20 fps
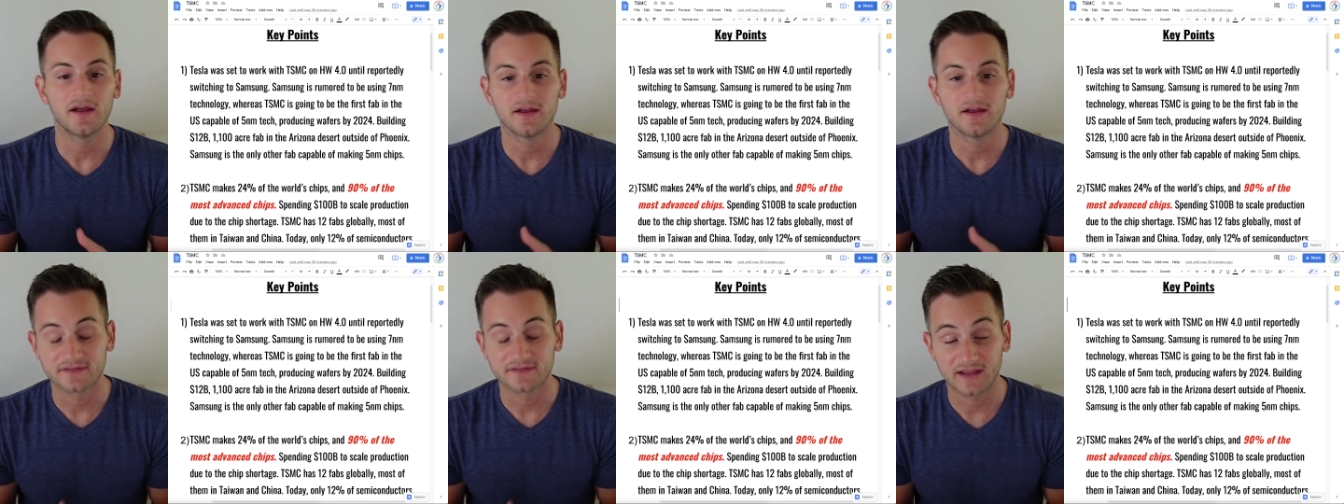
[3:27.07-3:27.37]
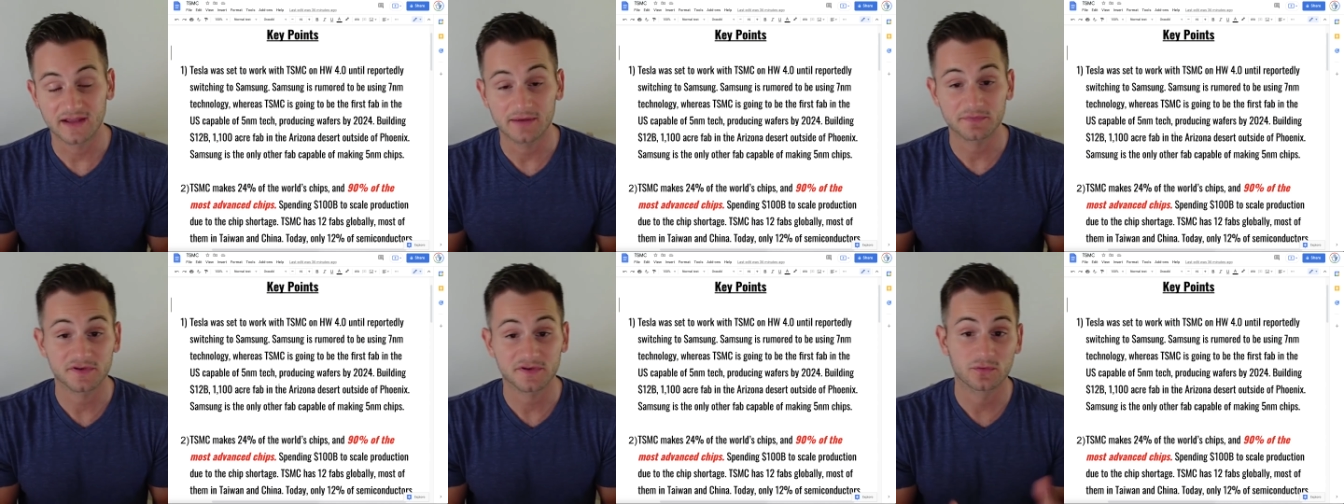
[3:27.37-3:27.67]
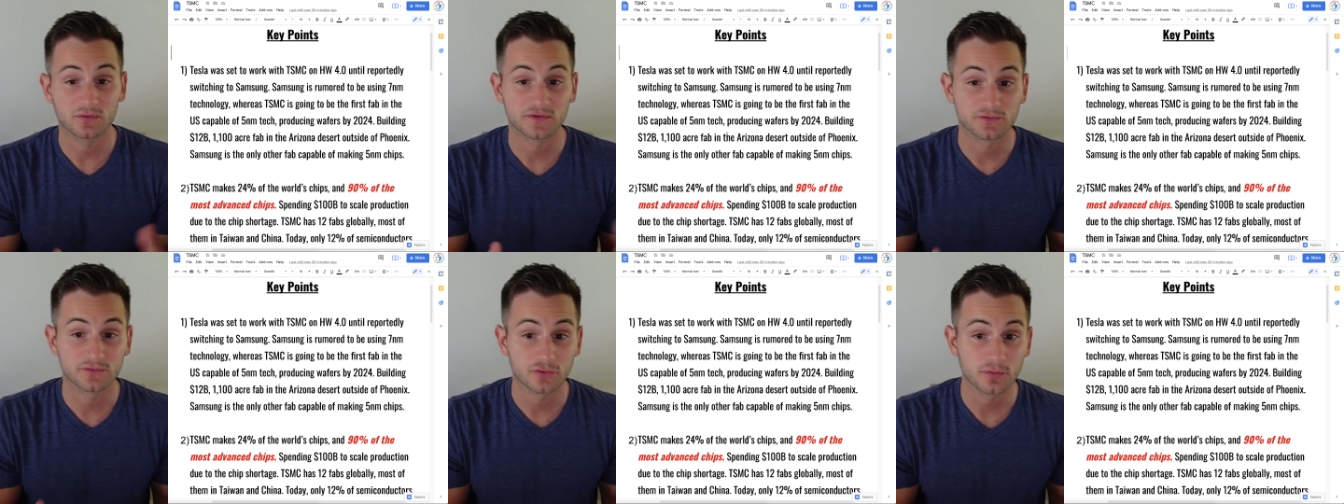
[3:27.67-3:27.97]

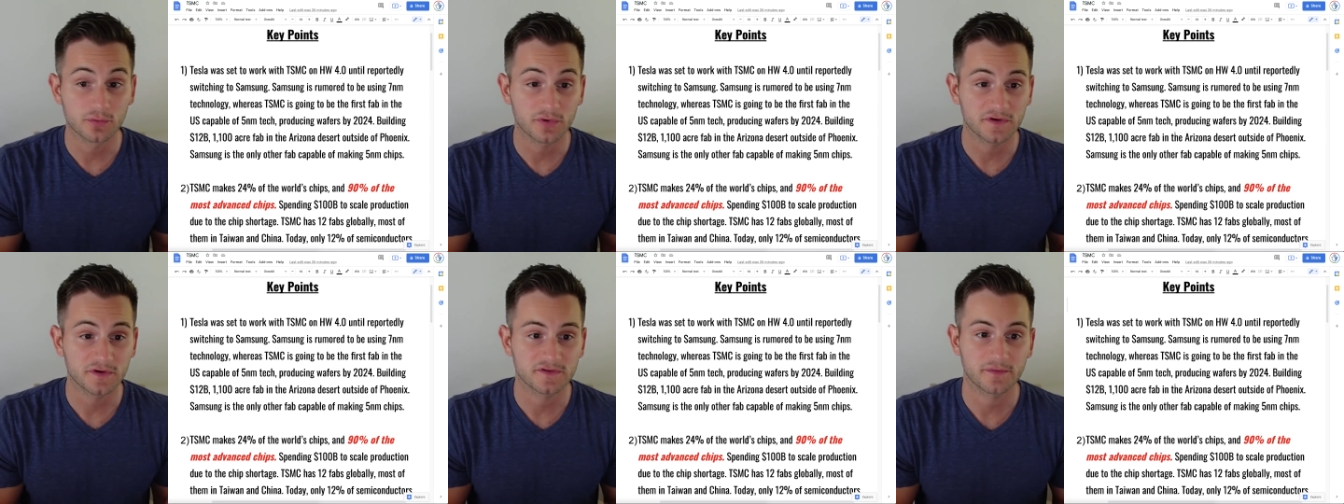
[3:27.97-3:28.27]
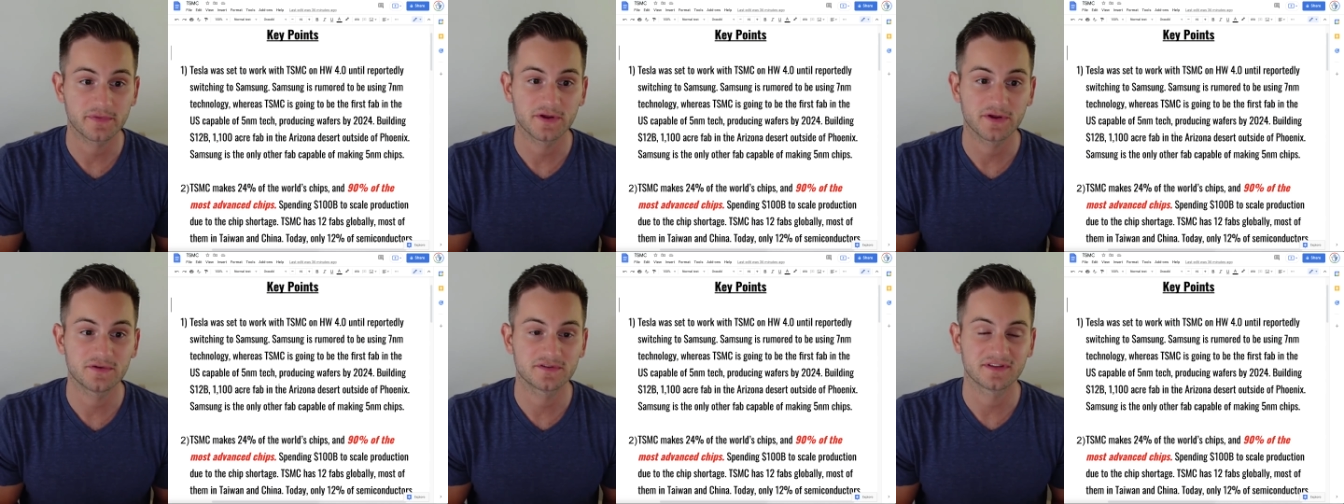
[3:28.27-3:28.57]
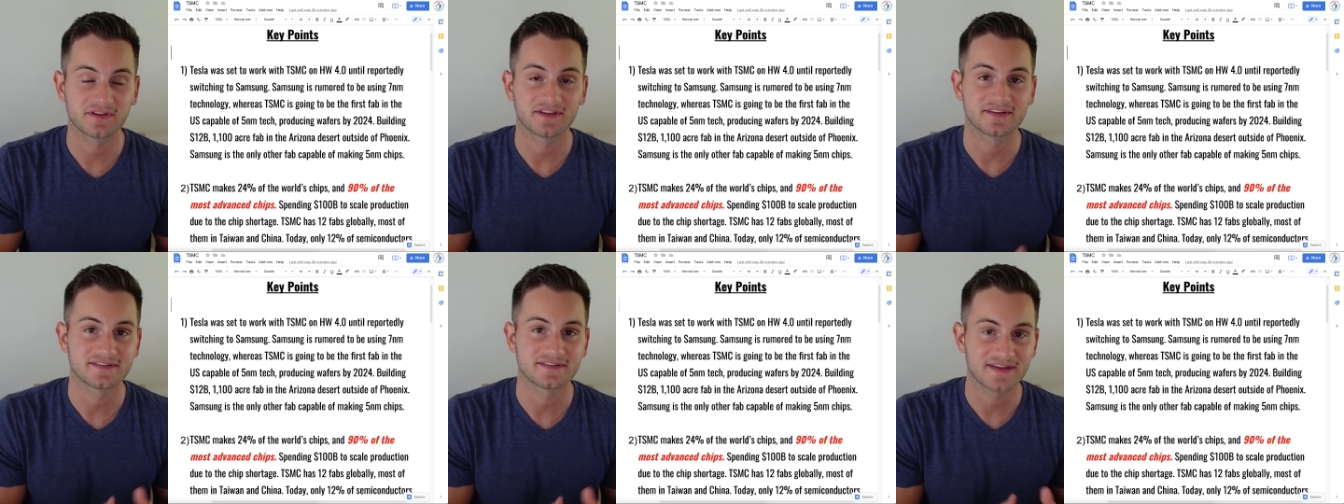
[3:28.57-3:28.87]
Samsung was rumored to be
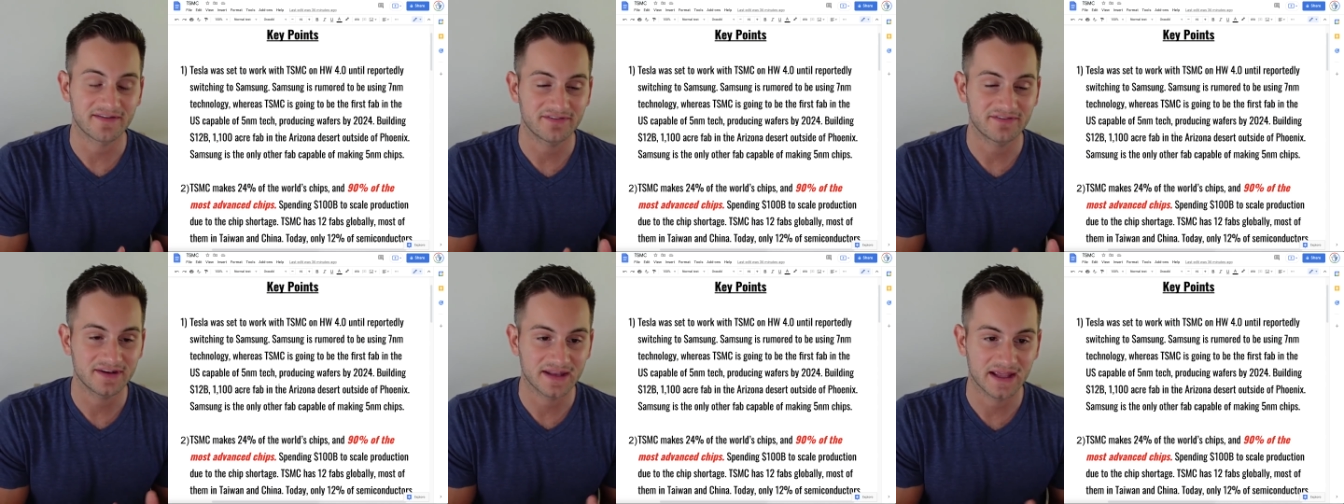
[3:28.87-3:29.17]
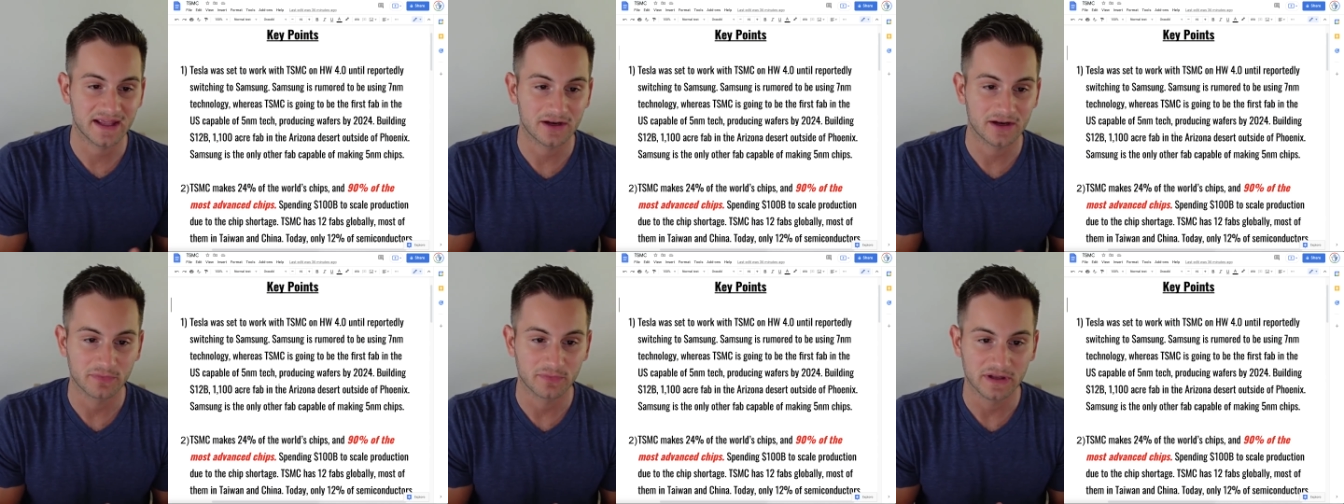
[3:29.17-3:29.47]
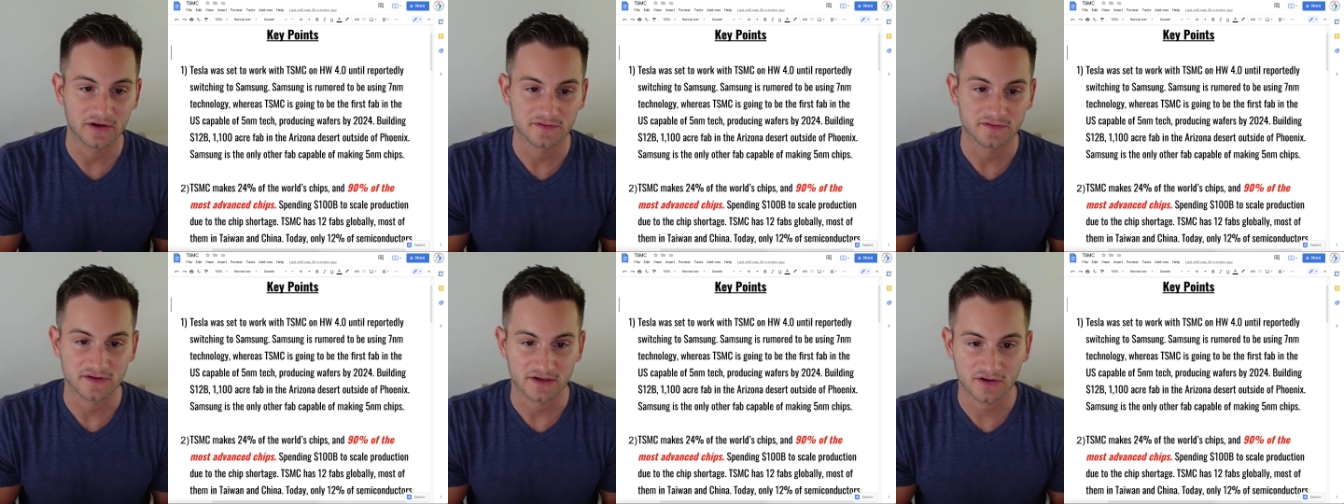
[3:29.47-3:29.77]
using the 7
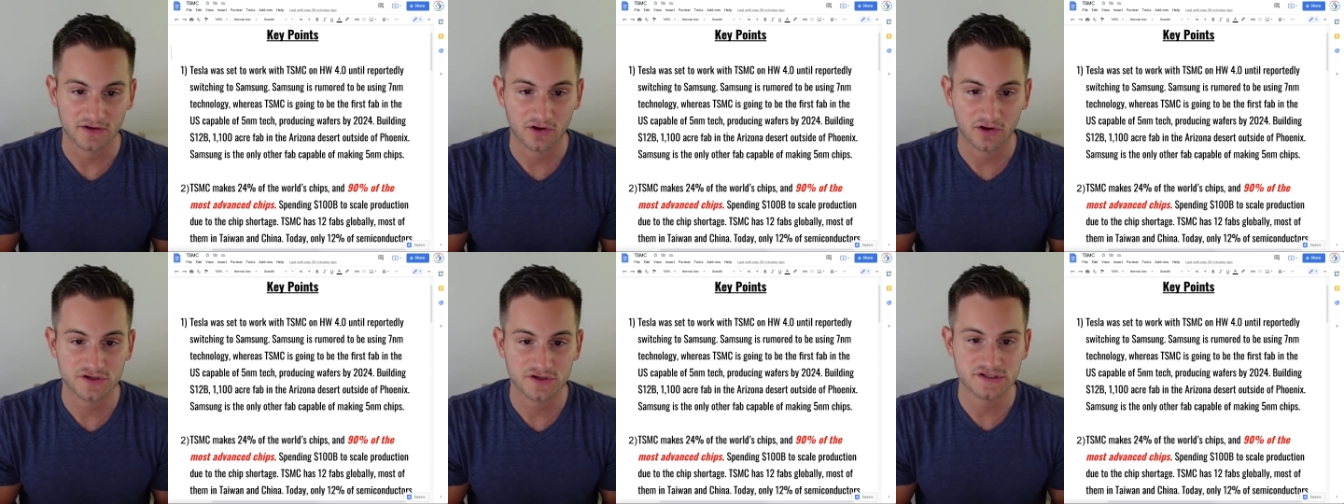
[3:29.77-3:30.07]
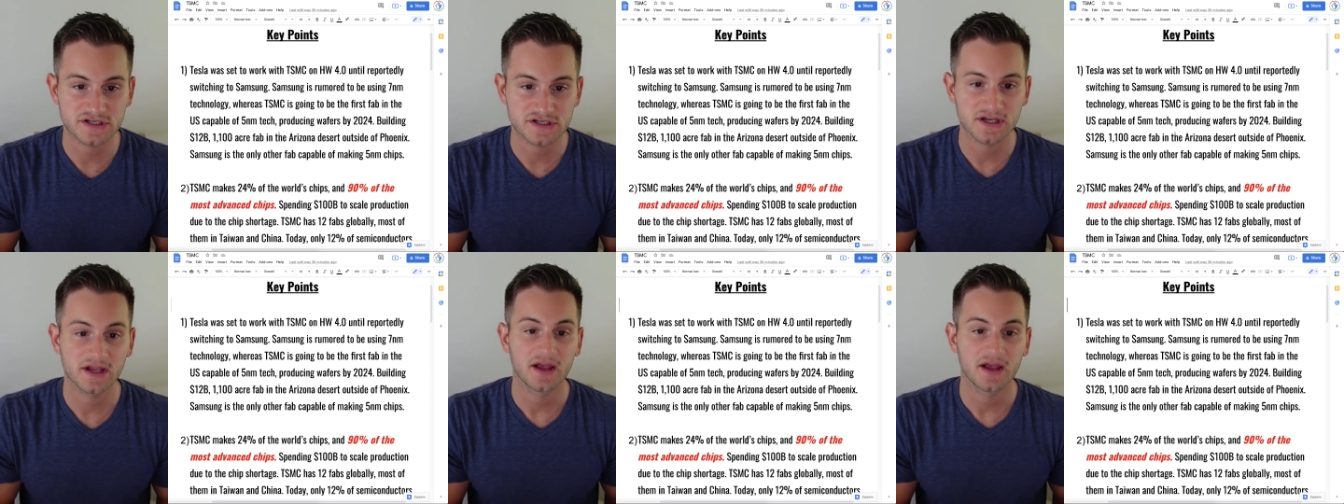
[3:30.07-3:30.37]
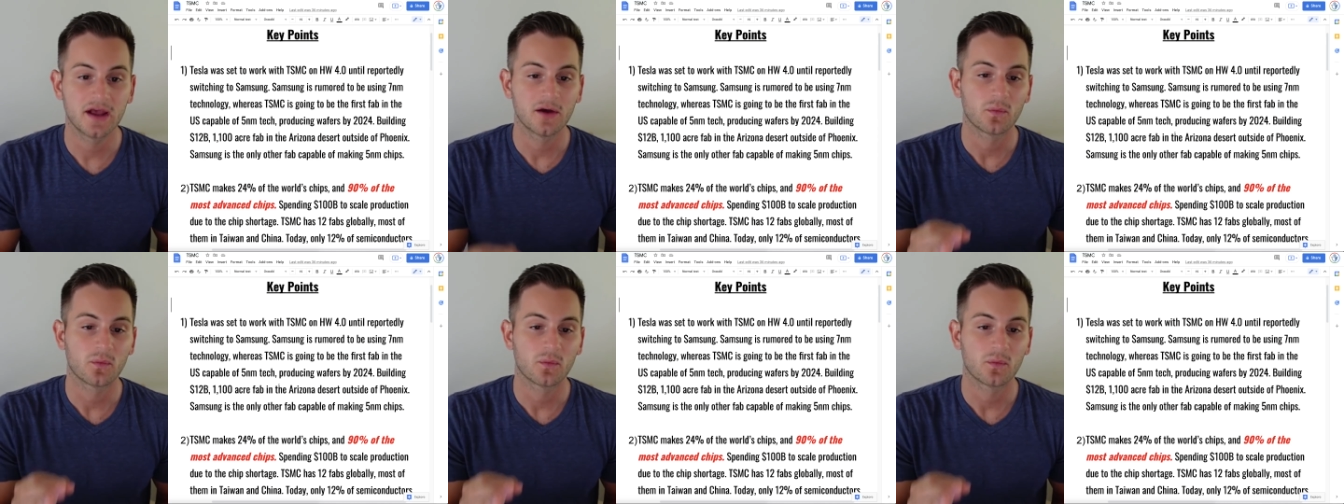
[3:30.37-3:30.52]
nanometer technology,